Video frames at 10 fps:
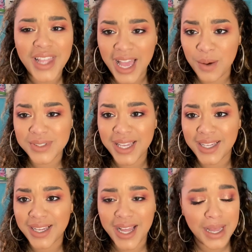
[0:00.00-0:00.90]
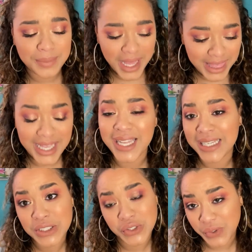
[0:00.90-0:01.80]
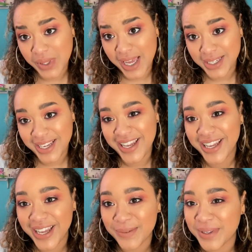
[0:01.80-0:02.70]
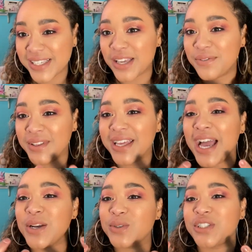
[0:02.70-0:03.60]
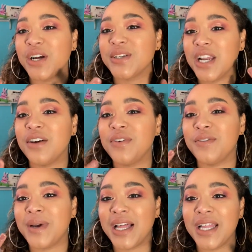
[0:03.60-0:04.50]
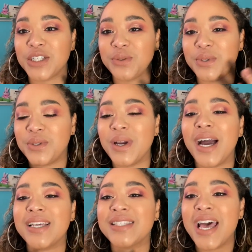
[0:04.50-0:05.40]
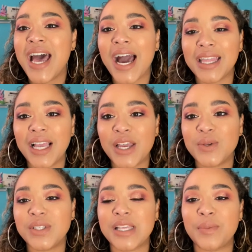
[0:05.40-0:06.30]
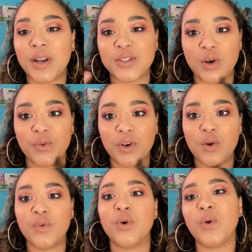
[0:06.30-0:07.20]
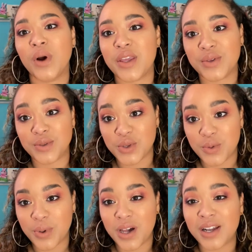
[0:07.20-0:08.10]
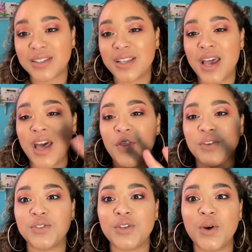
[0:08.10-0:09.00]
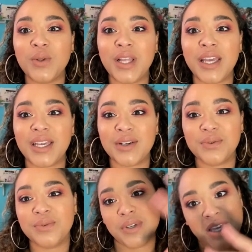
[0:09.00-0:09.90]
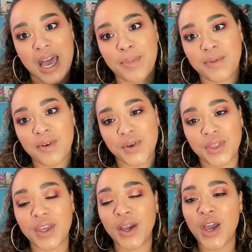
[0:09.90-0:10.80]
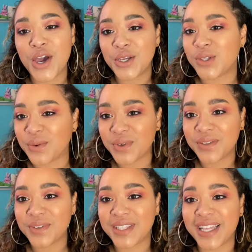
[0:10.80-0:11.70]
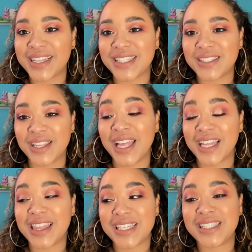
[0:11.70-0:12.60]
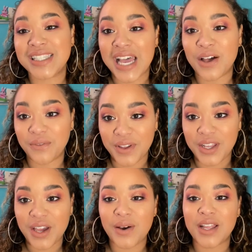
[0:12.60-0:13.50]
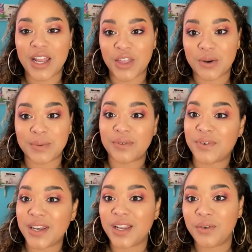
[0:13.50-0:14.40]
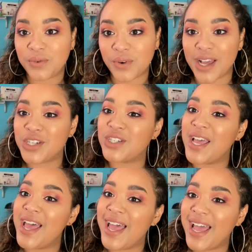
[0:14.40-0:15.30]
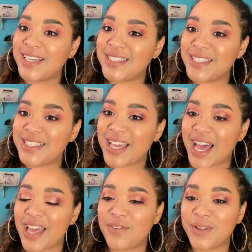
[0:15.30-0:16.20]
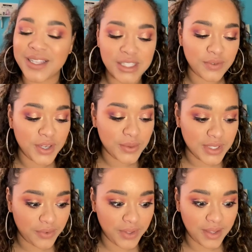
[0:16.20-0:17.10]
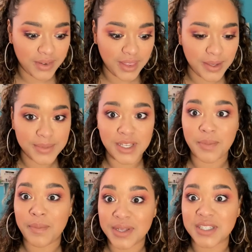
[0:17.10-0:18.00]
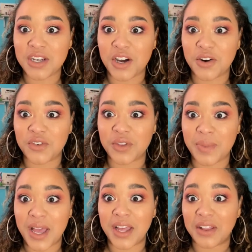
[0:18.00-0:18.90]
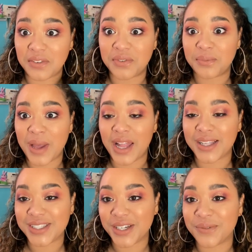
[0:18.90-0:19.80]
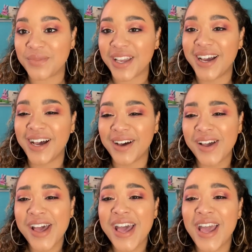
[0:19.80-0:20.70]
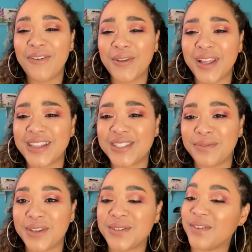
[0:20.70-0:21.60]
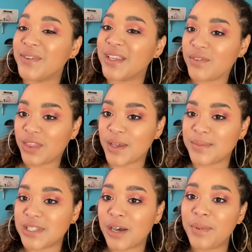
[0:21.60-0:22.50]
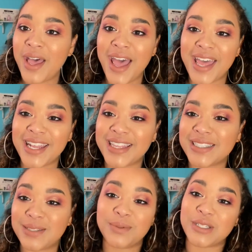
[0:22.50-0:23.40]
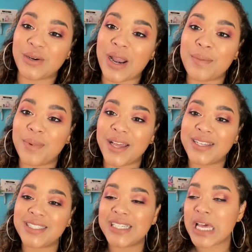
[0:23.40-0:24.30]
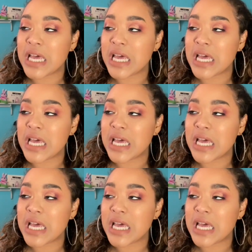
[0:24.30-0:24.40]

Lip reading: I was like, I think I need to do that because I feel like I don't share enough of my collection with you guys. I think I use the same products over and over, or I use new products. There's no like recap of everything. So I really like this style video, and I thought it would be fun and fresh. And yeah, if you like this video, definitely give it a thumbs up. I'm about to knock over the pile of palettes here. If you like this video, definitely give it a thumbs up and hit that subscribe button.